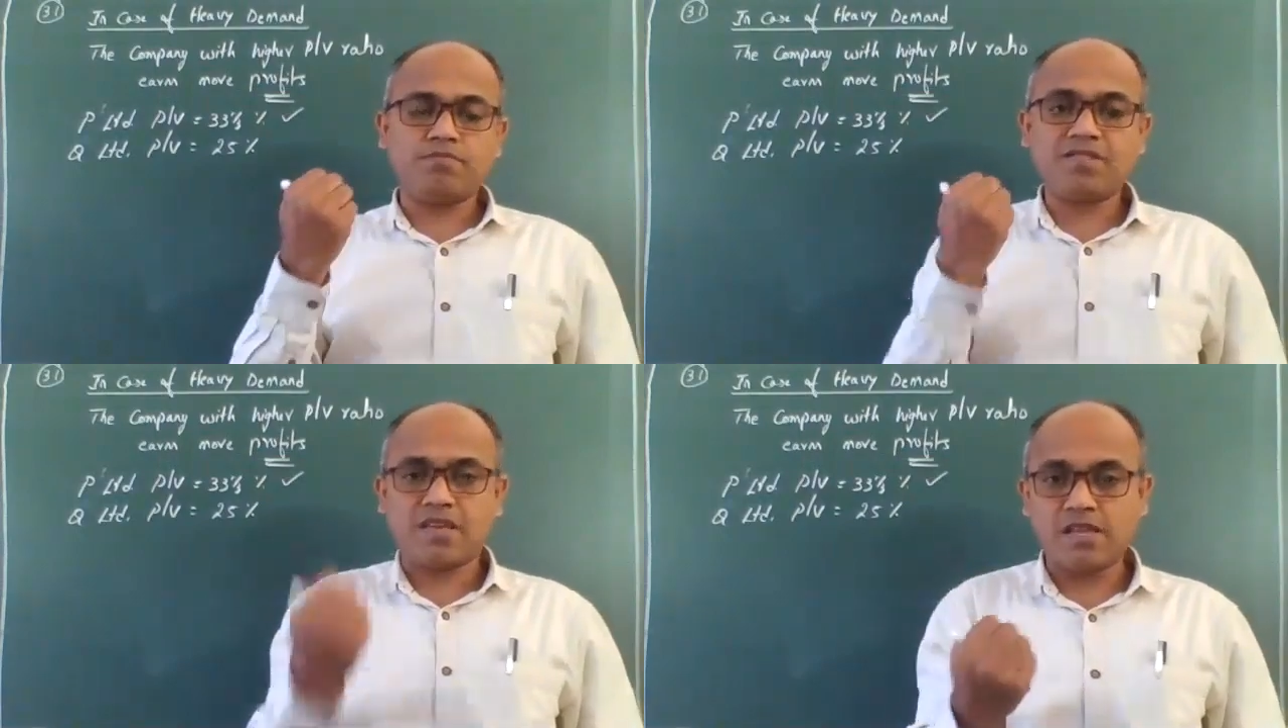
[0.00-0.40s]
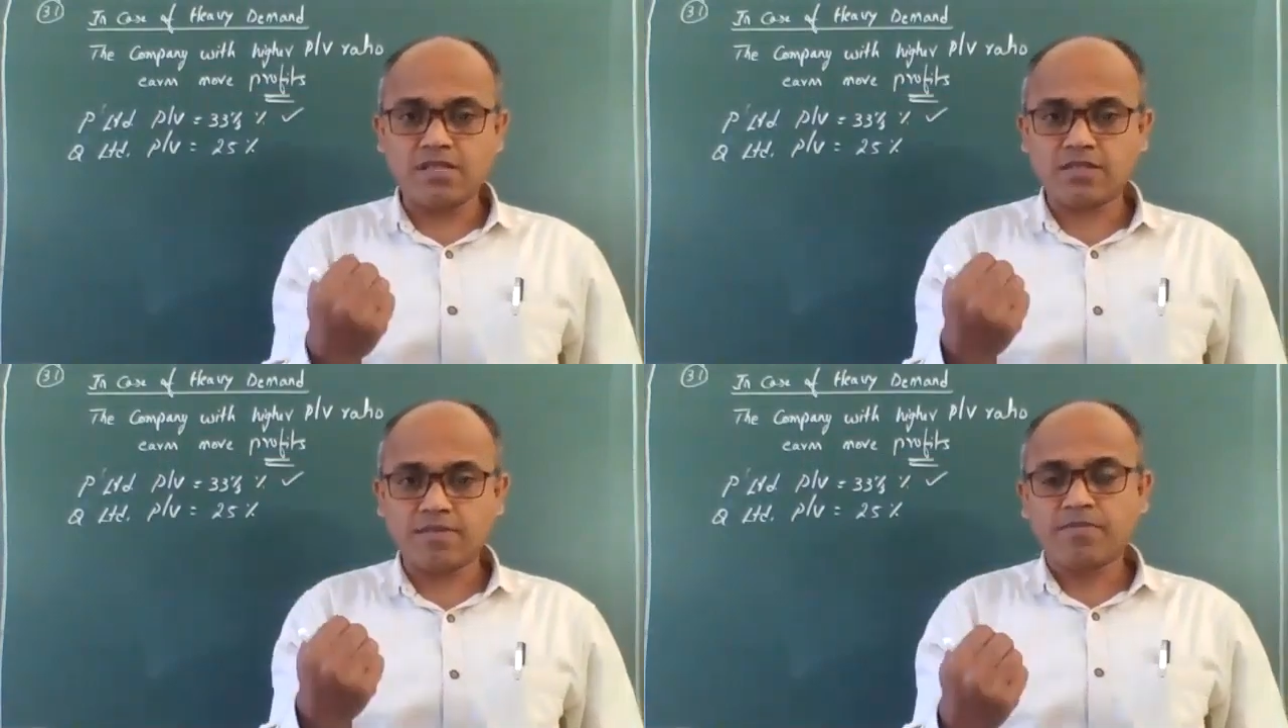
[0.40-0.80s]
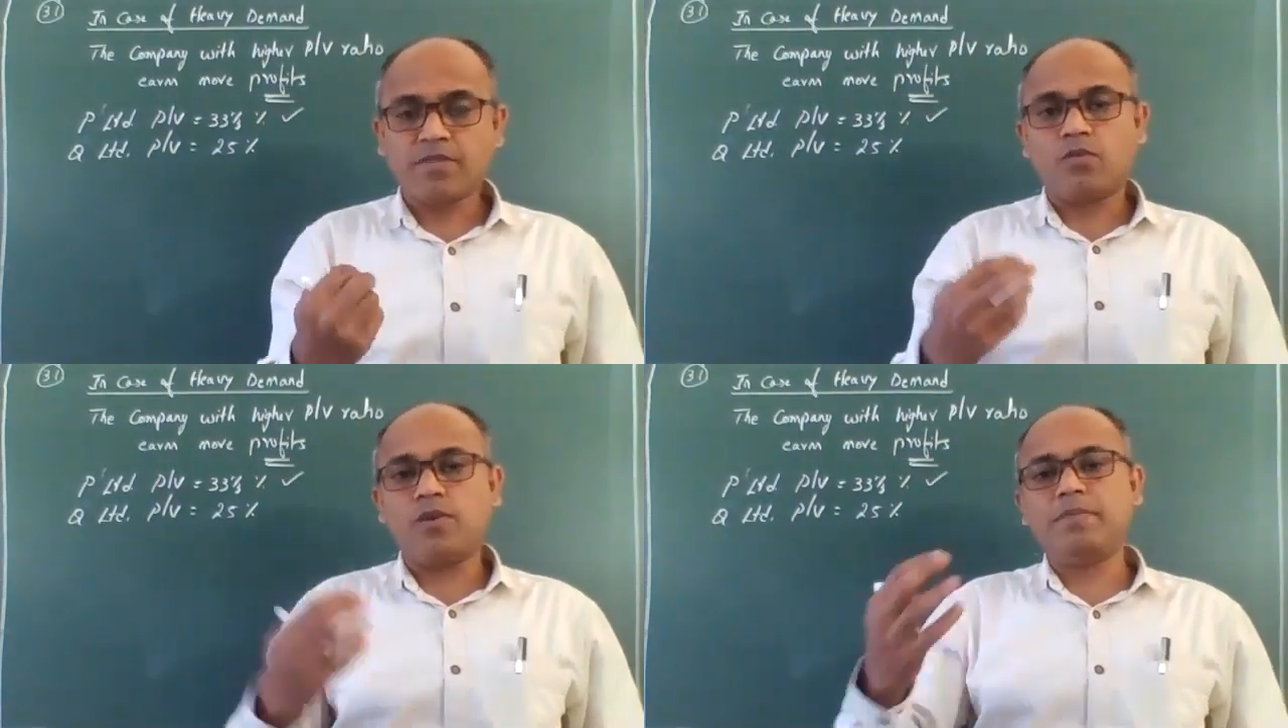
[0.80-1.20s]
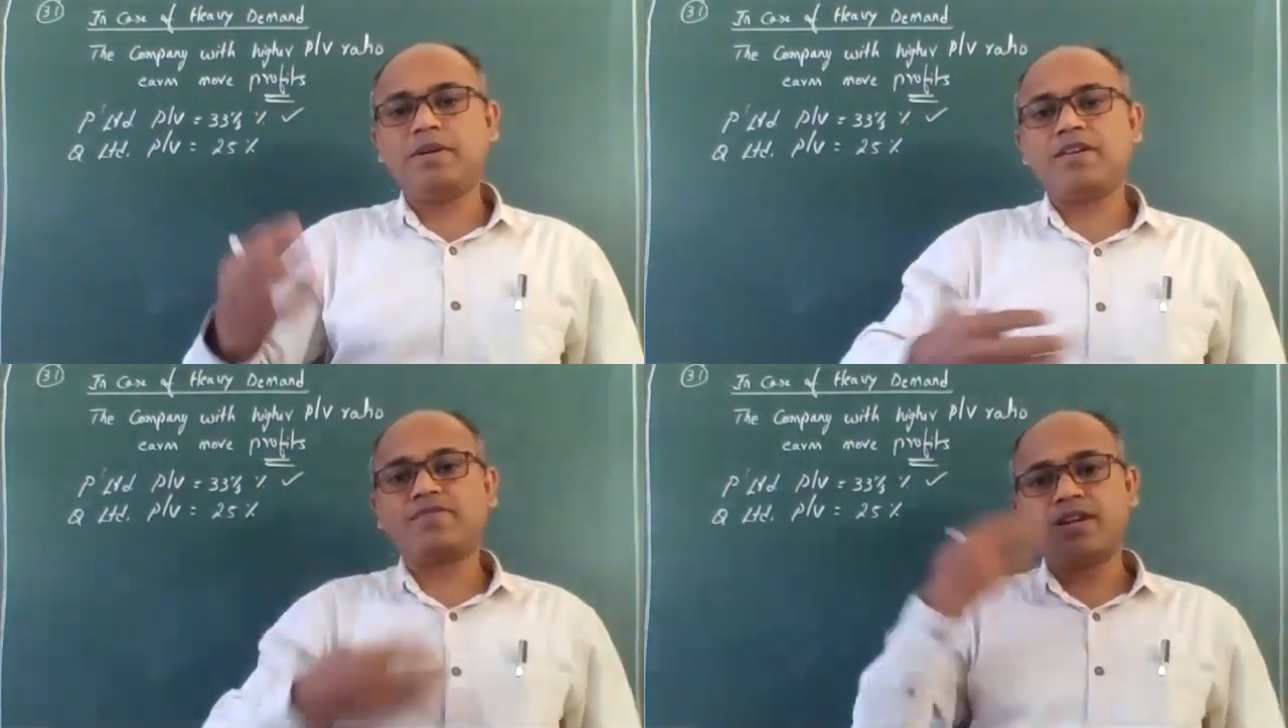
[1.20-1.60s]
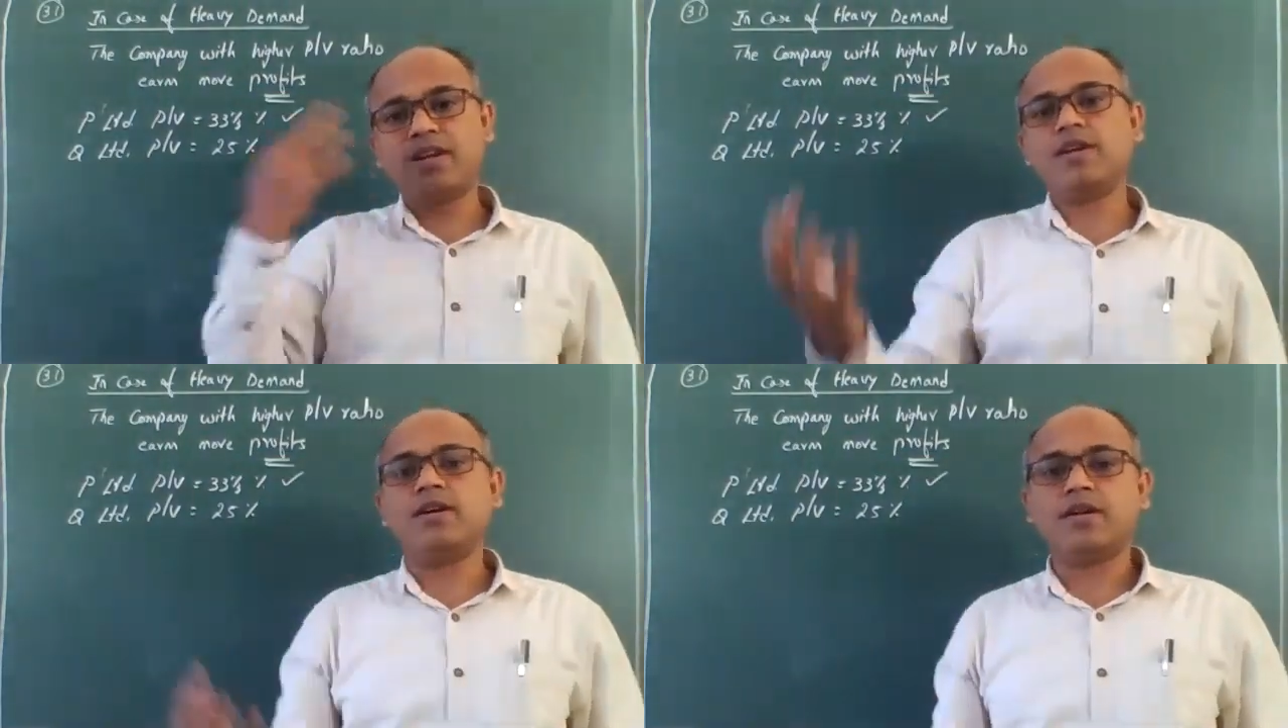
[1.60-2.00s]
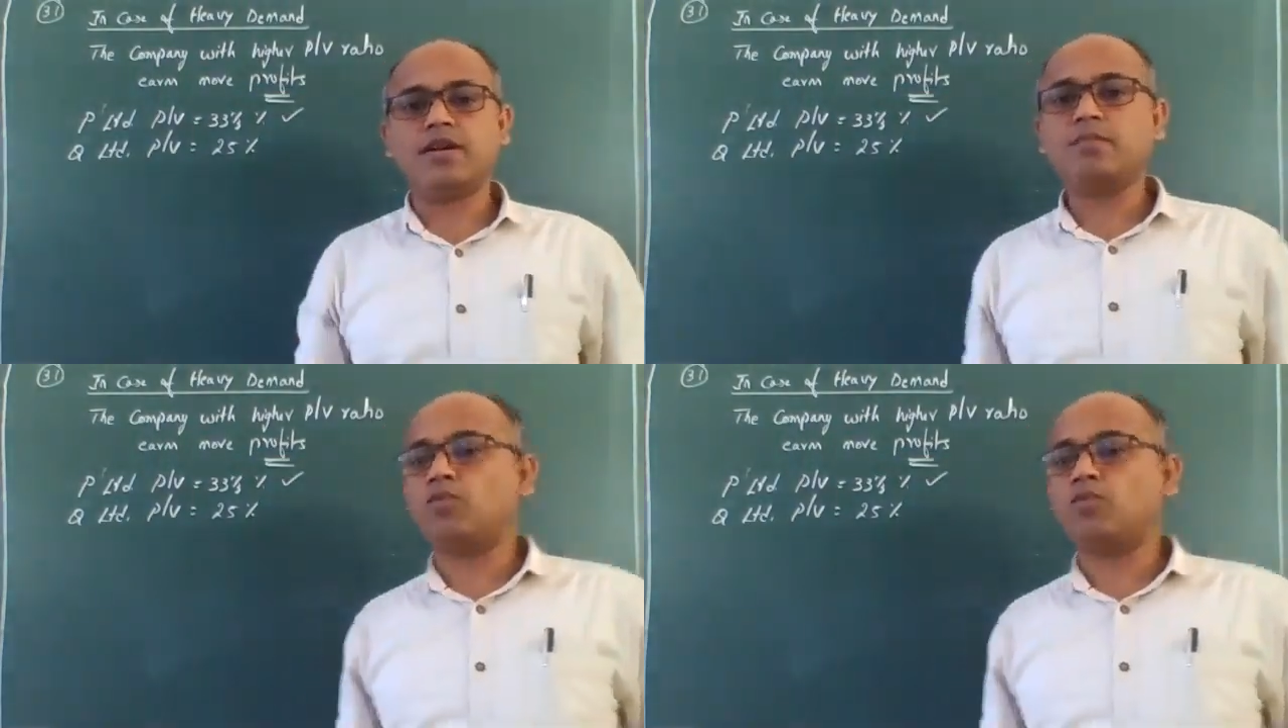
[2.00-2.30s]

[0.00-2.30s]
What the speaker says: sales will be definitely earning